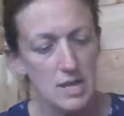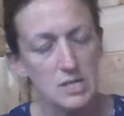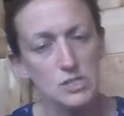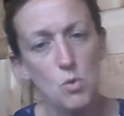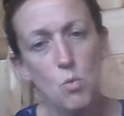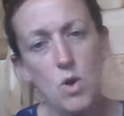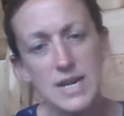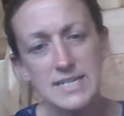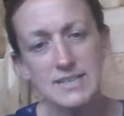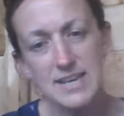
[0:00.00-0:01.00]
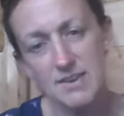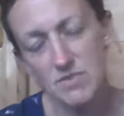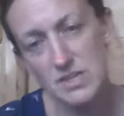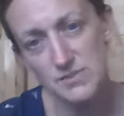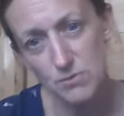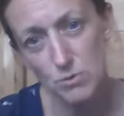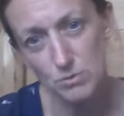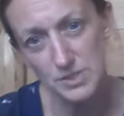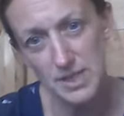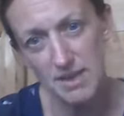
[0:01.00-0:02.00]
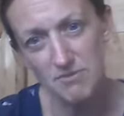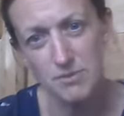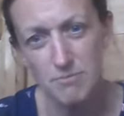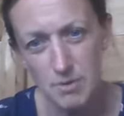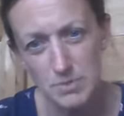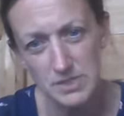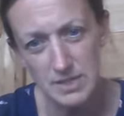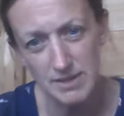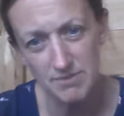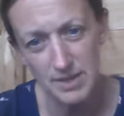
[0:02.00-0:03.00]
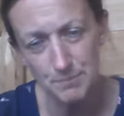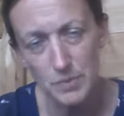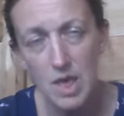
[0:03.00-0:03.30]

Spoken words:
So, why did they have these forts there for the Romans to live in?